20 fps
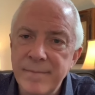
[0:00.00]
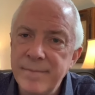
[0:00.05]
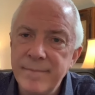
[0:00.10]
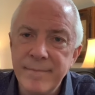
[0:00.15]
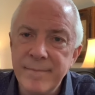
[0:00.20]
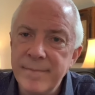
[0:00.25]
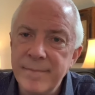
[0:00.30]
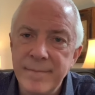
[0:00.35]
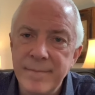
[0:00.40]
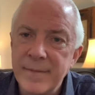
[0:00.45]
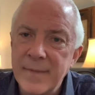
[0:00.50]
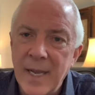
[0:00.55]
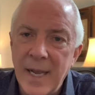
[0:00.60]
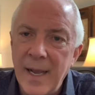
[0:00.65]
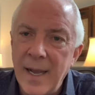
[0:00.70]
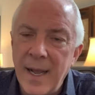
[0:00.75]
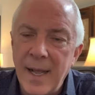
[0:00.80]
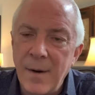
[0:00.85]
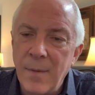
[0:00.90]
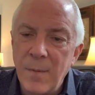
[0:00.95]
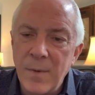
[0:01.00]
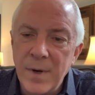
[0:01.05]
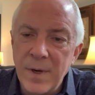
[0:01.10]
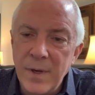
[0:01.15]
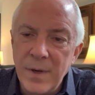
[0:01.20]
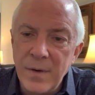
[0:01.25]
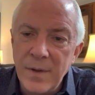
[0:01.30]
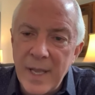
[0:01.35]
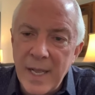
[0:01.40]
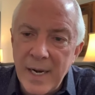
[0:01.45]
mm I, I don't want
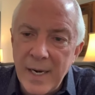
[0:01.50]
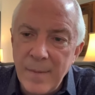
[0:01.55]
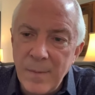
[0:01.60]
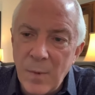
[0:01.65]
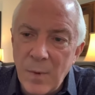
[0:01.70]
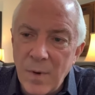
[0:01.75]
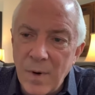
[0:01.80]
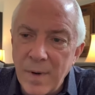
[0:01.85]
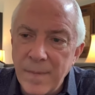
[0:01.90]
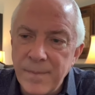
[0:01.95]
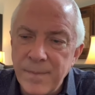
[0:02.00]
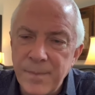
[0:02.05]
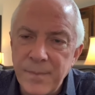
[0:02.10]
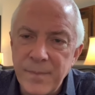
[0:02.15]
to do that anymore?